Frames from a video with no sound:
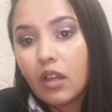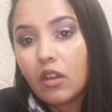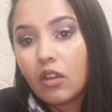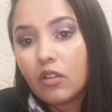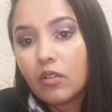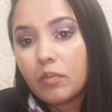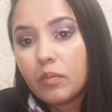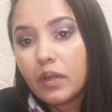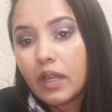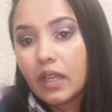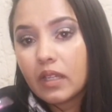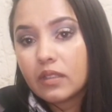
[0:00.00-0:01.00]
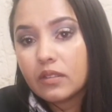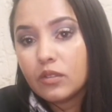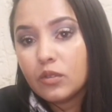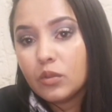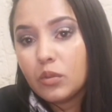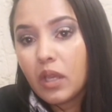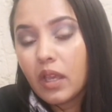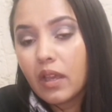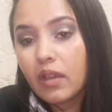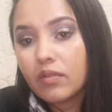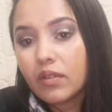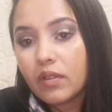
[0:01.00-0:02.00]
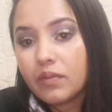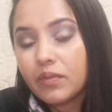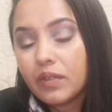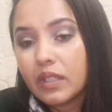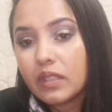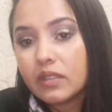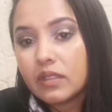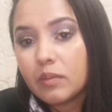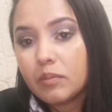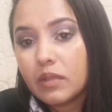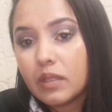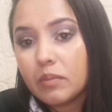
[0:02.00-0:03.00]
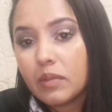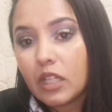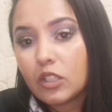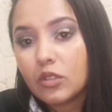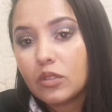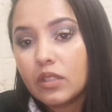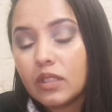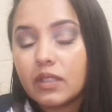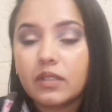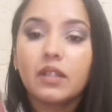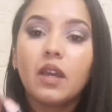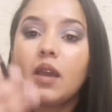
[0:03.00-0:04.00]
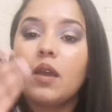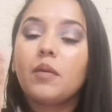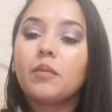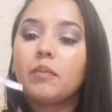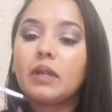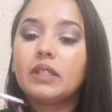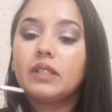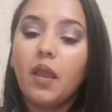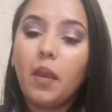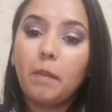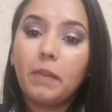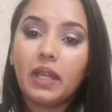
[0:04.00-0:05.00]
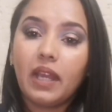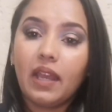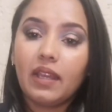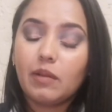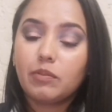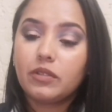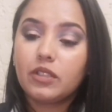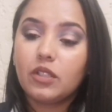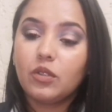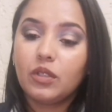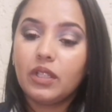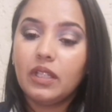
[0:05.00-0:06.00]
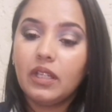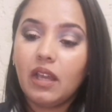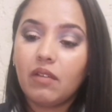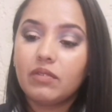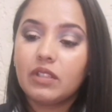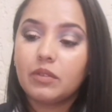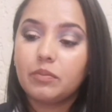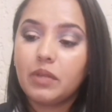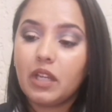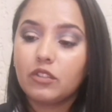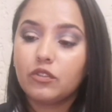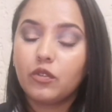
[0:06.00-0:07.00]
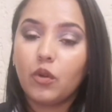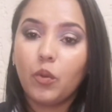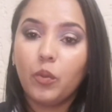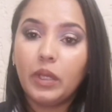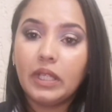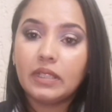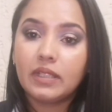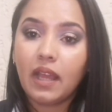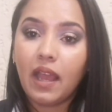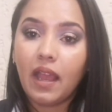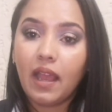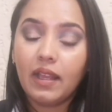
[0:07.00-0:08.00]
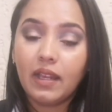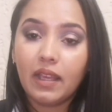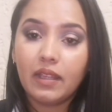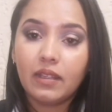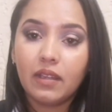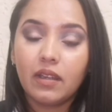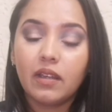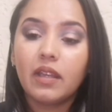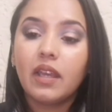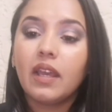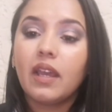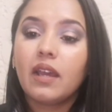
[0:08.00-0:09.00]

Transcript: A lot of brands do have a very similar brush to this, but I absolutely love this brush for winged eyeliner.